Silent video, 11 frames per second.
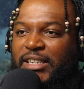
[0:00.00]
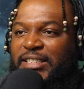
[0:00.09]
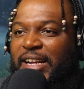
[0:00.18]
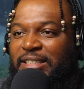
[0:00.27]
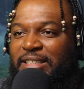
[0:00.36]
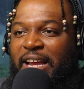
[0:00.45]

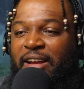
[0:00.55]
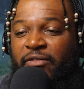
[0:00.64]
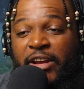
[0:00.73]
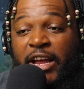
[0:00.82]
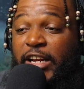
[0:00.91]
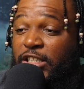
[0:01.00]
this ain't safe.
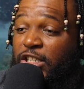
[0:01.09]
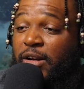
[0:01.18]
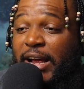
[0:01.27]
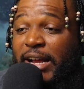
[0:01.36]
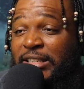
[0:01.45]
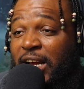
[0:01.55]
Yeah, get
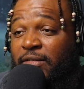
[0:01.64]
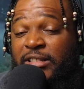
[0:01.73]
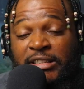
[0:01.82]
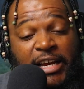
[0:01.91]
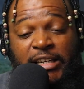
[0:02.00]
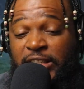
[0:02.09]
your ass off the
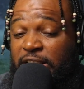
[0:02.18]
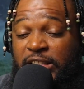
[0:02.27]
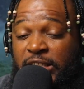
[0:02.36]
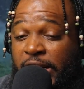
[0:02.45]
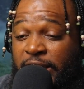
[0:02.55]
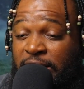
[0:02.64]
stage. This
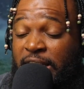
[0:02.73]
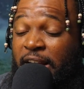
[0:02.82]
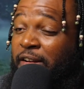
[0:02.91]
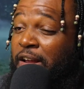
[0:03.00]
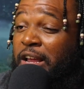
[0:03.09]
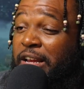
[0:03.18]
shit ain't
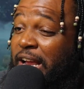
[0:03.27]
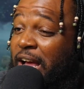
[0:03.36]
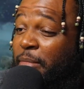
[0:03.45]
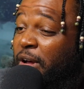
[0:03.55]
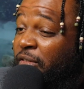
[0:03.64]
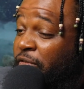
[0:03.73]
safe. You
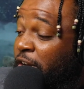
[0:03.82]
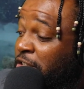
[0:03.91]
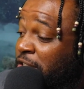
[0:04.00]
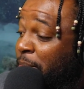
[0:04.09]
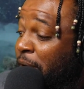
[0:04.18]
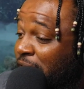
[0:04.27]
got motherfucking
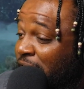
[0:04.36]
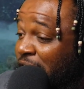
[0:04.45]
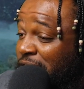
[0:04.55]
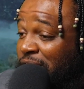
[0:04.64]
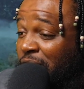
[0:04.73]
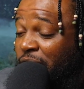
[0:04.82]
shit about to
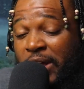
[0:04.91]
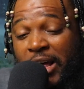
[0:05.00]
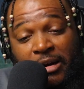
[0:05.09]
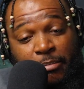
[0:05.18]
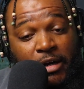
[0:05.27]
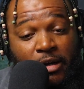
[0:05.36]
catch on
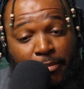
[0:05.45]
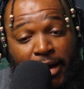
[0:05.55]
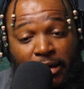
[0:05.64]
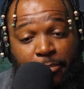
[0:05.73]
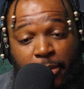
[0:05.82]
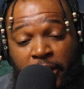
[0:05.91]
fire. The building
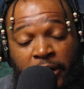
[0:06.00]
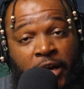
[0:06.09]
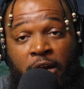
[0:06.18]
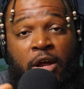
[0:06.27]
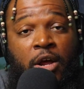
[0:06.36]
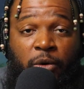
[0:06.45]
about to burn
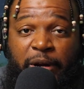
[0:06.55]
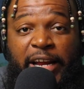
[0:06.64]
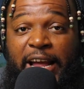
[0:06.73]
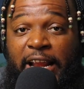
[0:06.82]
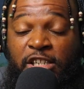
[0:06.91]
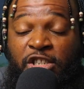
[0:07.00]
down. We
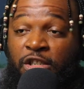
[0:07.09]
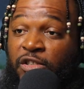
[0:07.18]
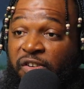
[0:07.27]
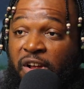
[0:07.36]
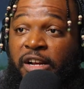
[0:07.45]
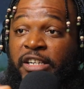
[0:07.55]
ain't got
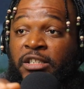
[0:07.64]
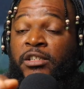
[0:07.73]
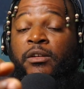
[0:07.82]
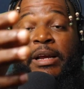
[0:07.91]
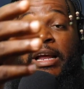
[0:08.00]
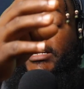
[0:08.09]
insurance for all this
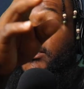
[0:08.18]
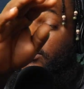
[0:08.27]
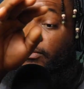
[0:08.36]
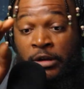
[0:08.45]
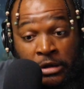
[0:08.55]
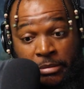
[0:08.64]
shit. We got
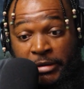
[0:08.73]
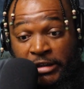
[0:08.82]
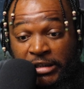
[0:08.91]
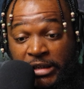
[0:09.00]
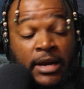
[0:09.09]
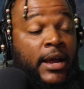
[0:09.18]
insurance for a little bit
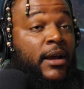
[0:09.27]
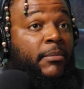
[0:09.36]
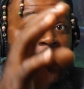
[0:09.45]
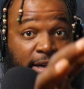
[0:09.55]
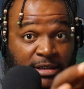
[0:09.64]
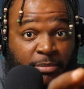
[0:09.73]
of shit,
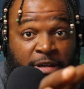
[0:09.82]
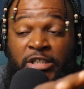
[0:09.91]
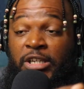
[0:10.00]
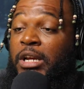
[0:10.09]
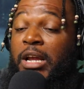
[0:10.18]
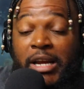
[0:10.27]
but not this big
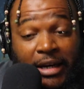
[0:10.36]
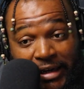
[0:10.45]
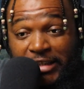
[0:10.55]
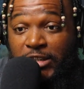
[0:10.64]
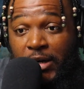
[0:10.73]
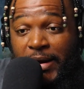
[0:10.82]
shit.
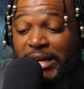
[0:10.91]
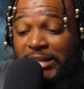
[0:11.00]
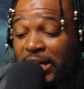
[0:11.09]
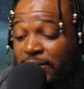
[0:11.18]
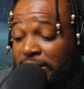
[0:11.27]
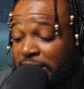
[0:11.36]
Get your
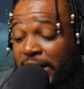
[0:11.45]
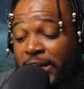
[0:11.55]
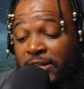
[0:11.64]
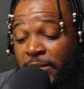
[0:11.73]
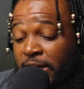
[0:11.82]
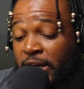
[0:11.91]
ass off the
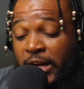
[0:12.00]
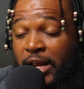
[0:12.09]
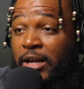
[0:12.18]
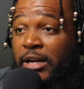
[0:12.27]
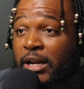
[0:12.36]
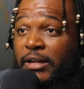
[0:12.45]
stage, man.
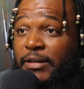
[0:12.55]
Hell.